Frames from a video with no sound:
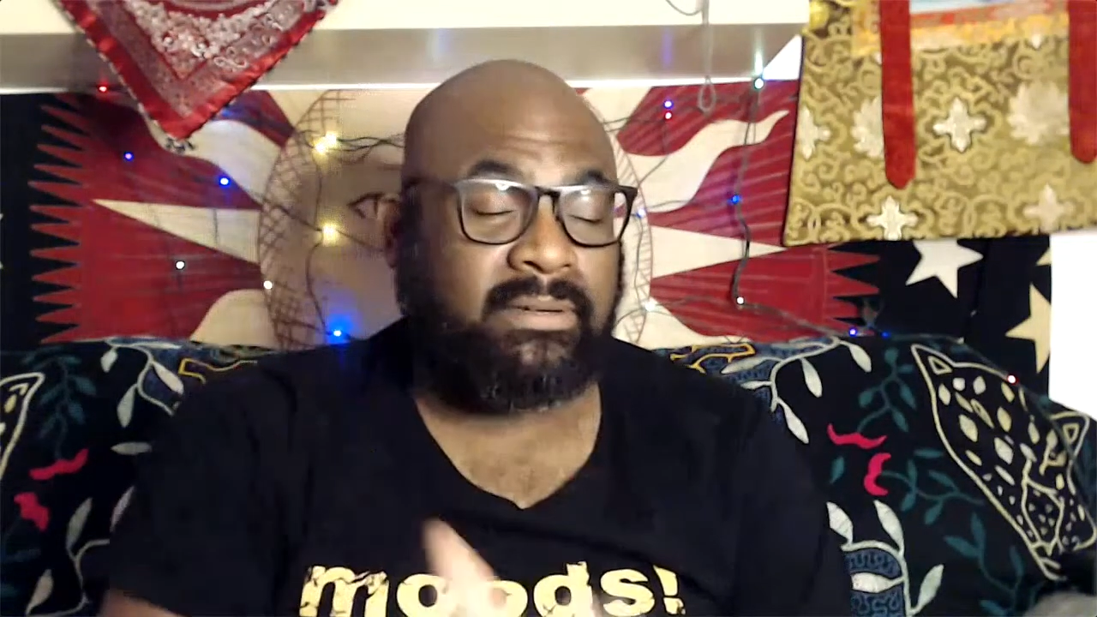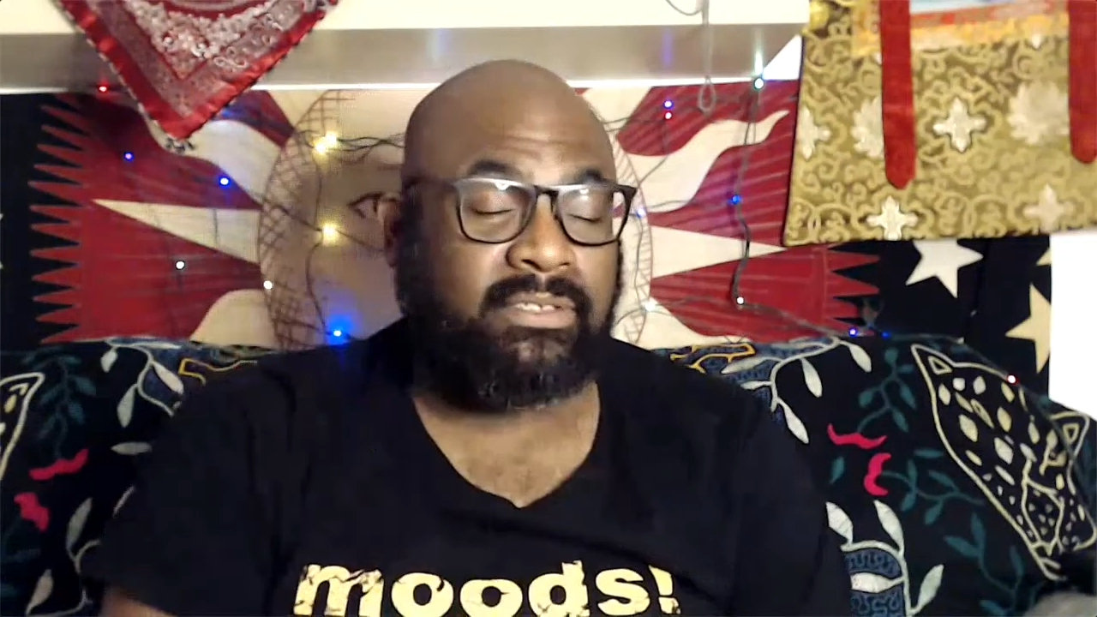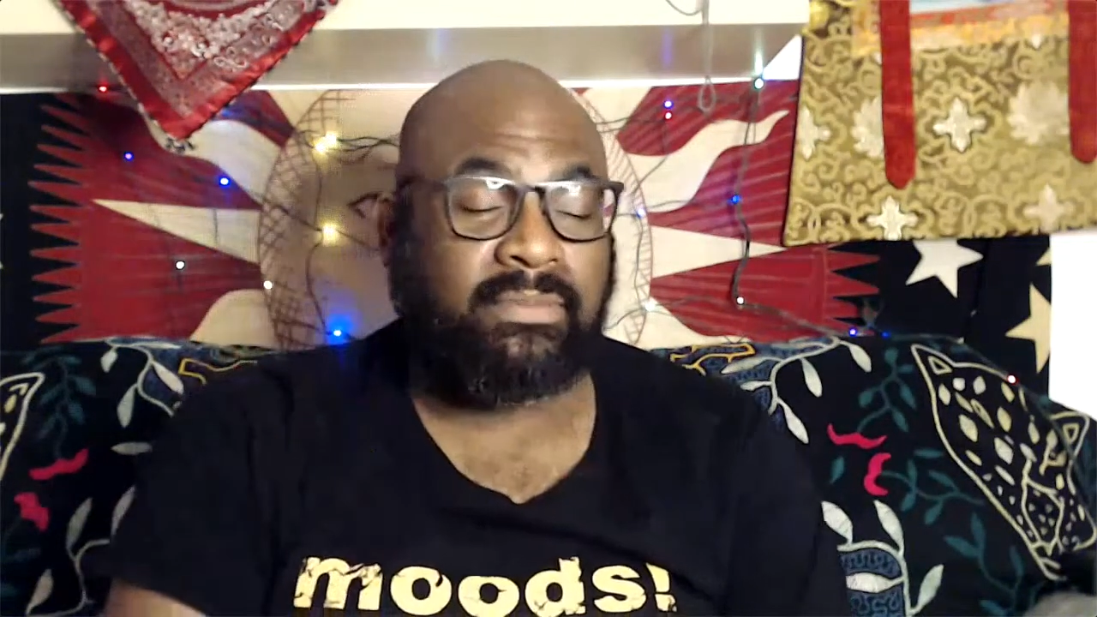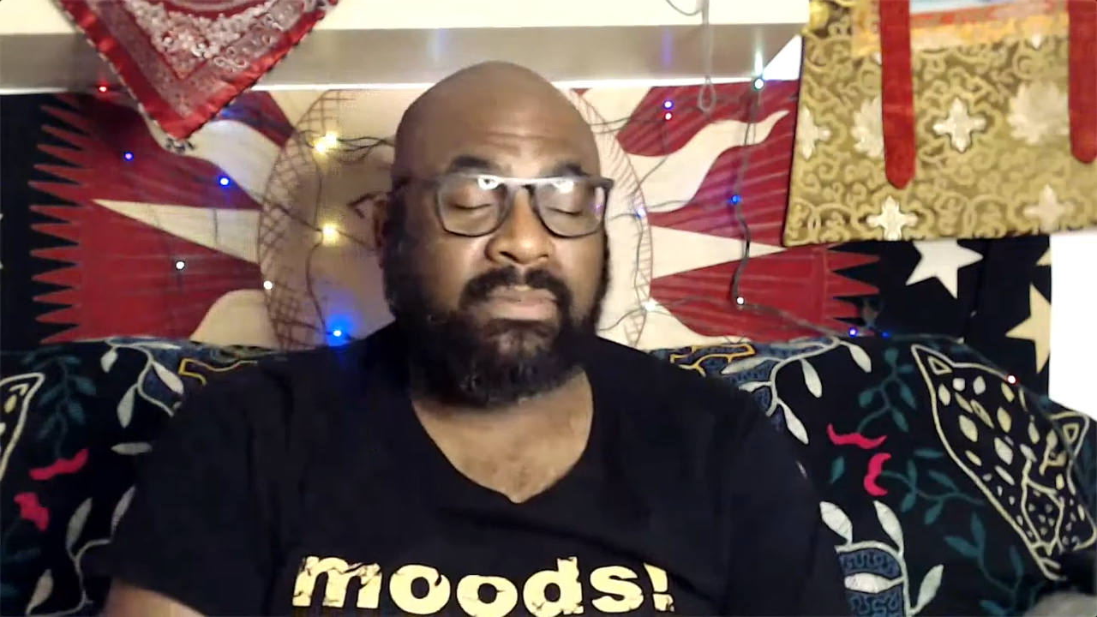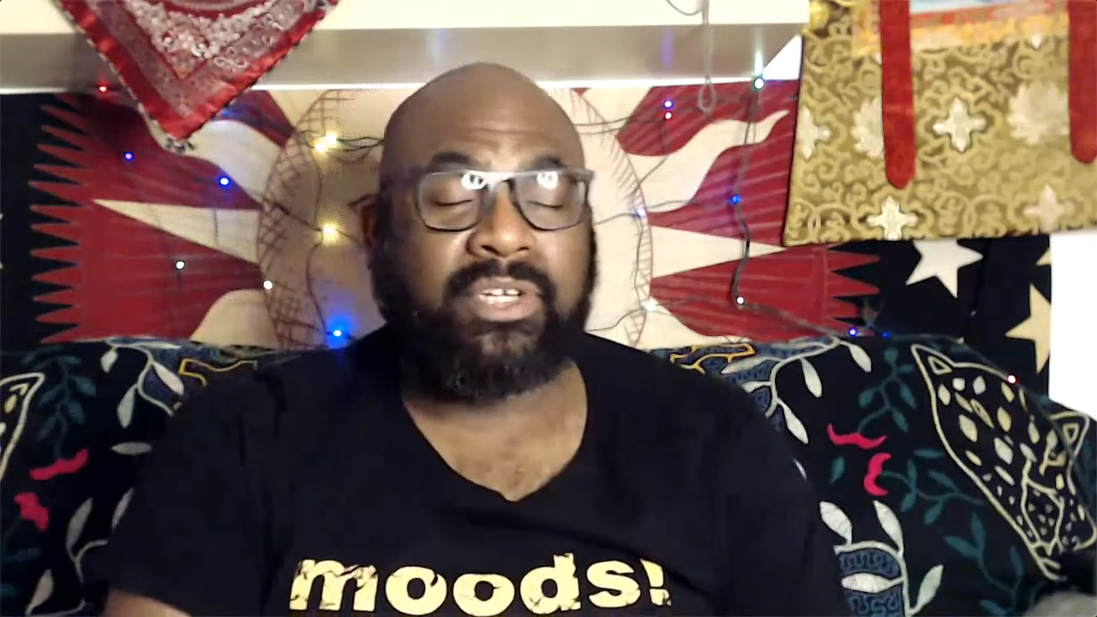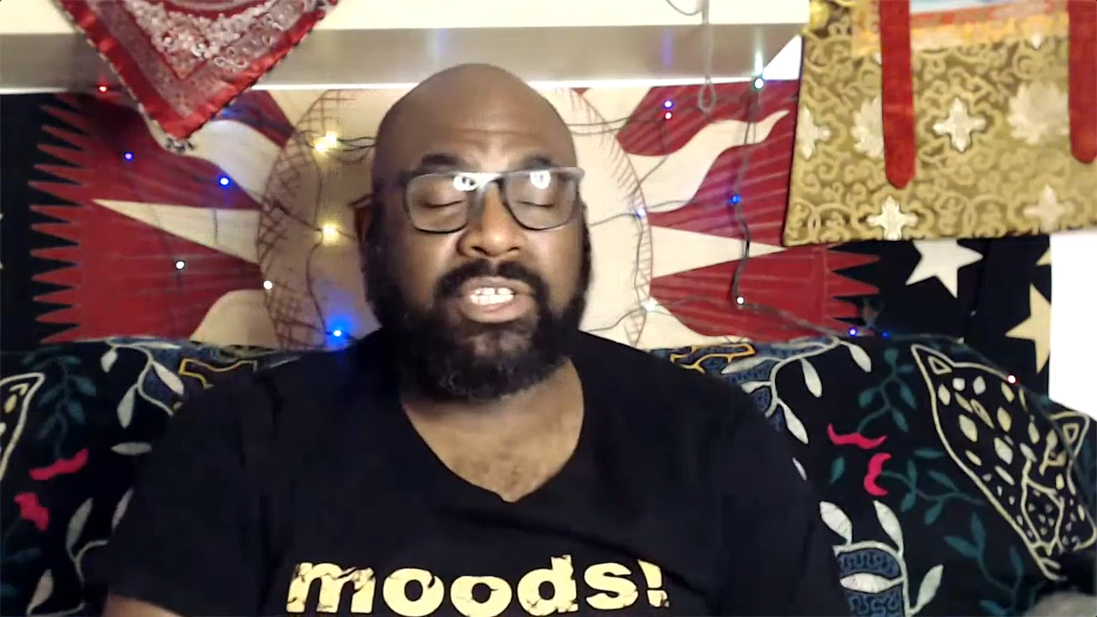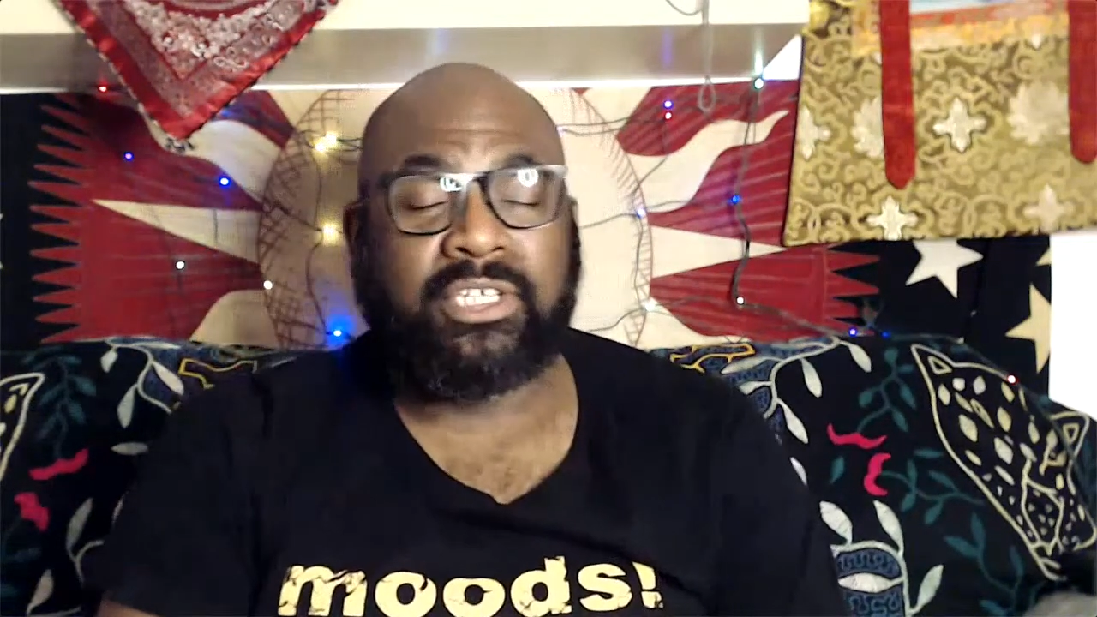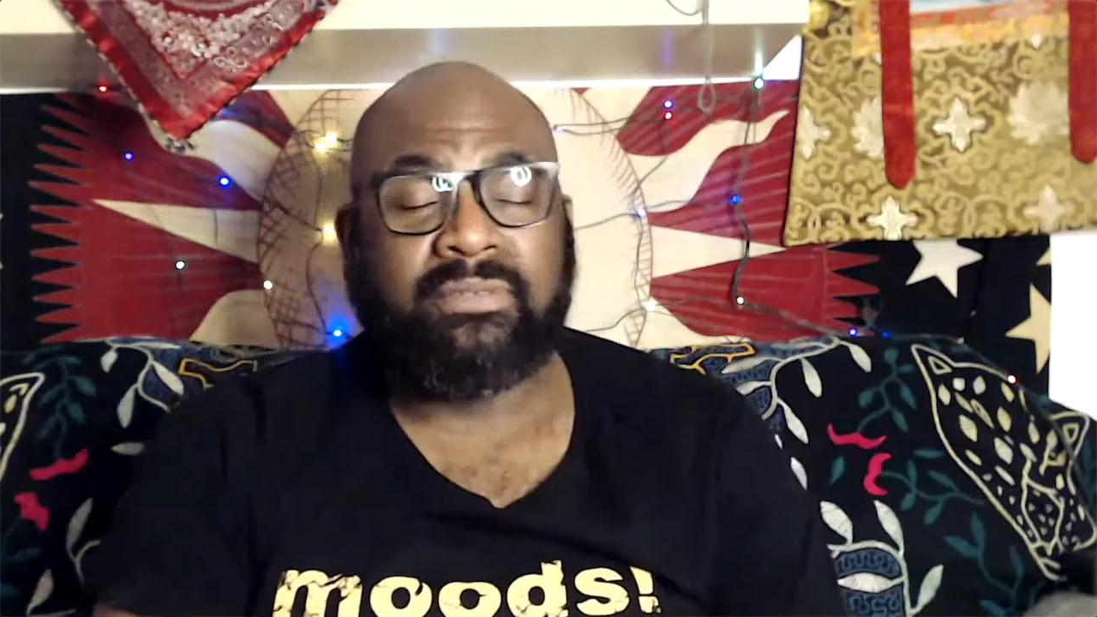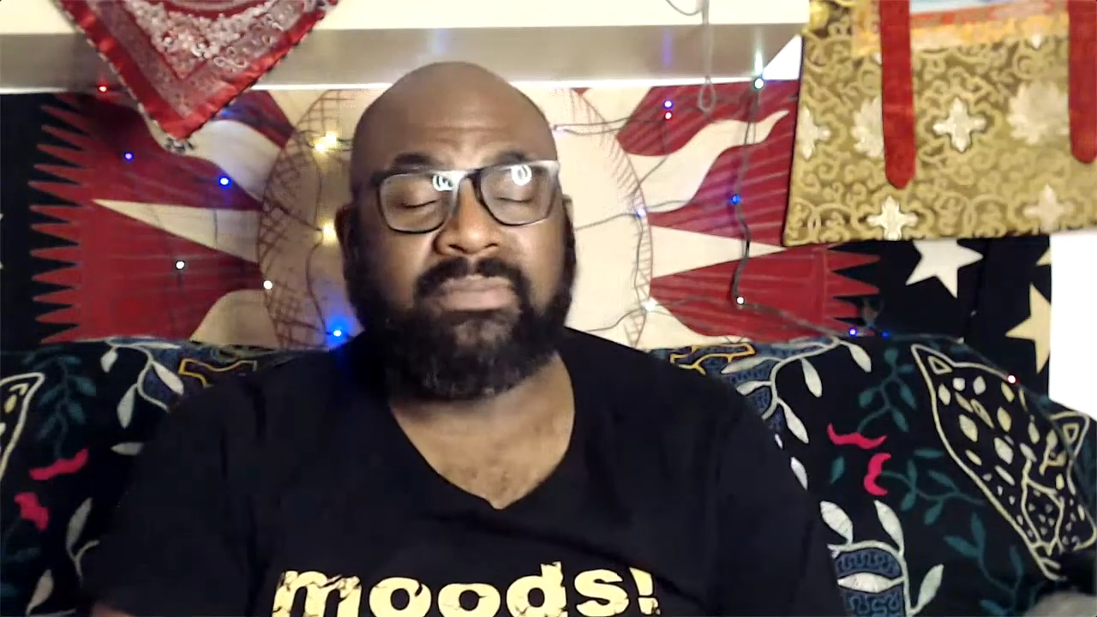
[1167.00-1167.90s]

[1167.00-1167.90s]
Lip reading: So bodhicitta